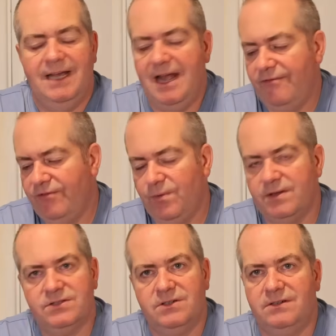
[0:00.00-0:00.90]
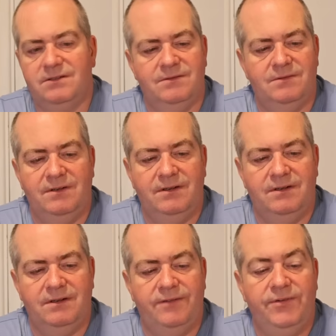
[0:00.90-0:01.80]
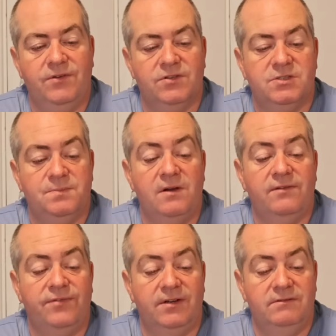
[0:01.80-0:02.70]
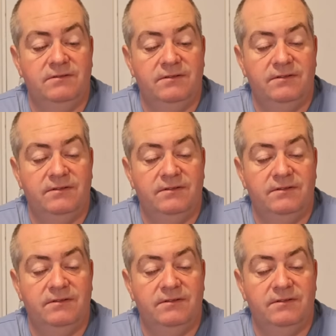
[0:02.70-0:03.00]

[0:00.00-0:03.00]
everyone's got, if you've got a smartphone,